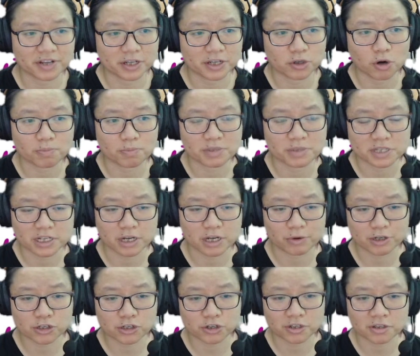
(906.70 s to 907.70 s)
in the opposite
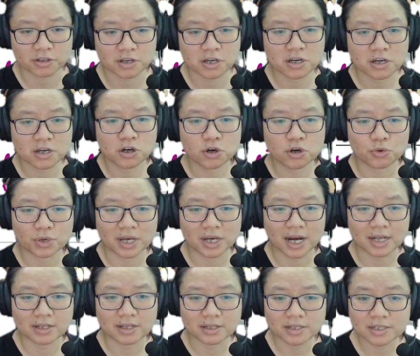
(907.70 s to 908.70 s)
direction.
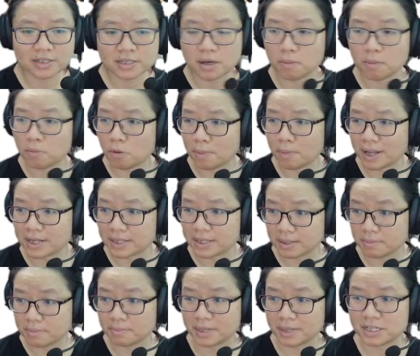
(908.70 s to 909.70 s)
Regardless,
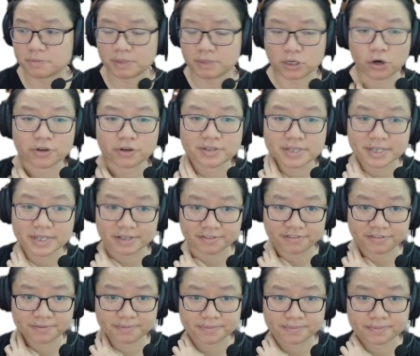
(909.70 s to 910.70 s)
momentum must be conserved.
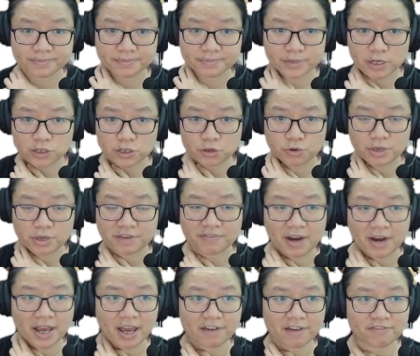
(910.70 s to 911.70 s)
So if I
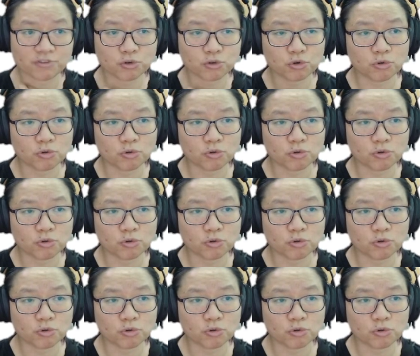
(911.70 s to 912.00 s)
have two